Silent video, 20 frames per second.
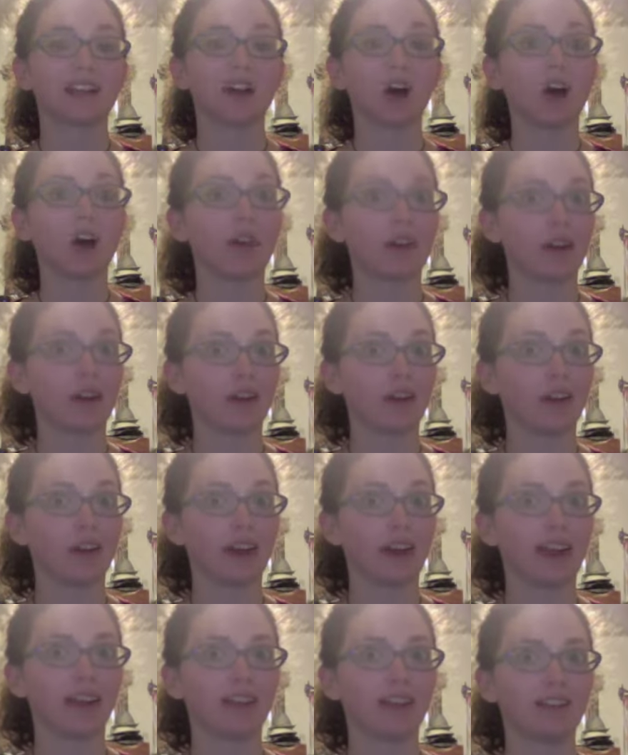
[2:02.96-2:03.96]
on the other
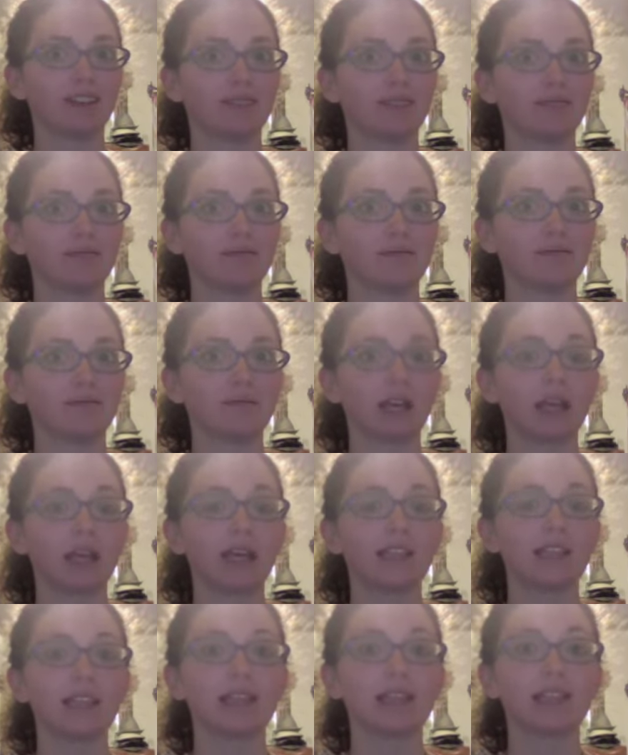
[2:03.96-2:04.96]
hand,
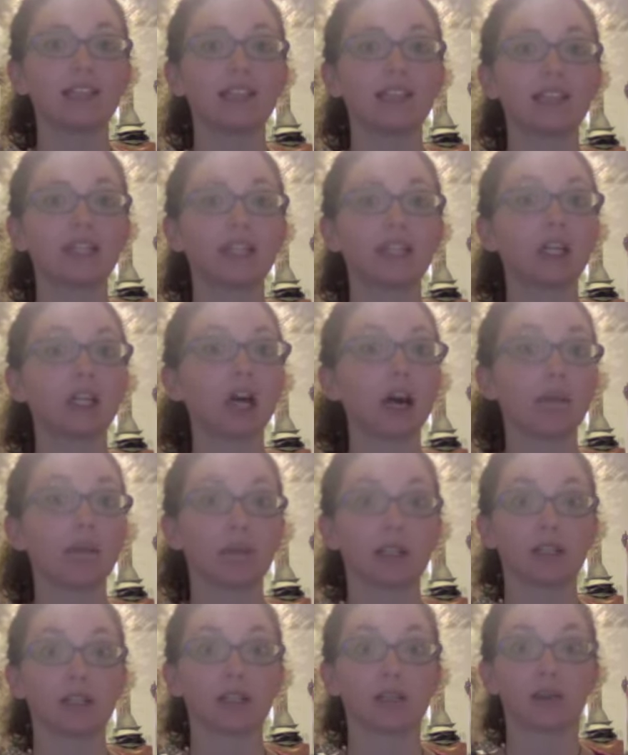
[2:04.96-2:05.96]
tends to not
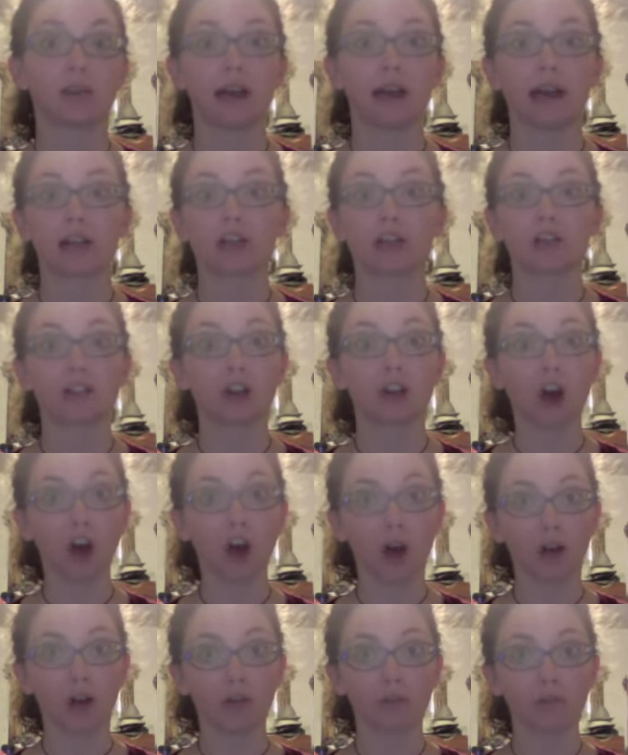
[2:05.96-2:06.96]
be touched by actors at
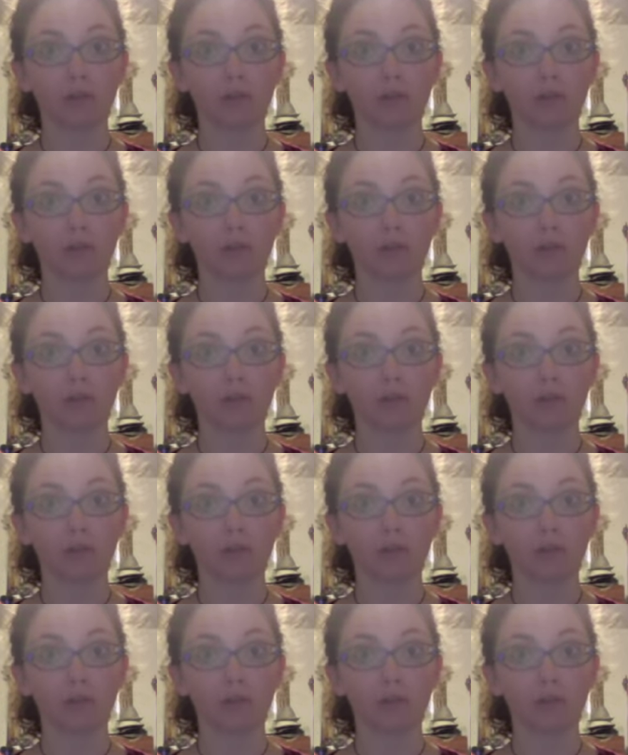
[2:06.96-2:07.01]
all.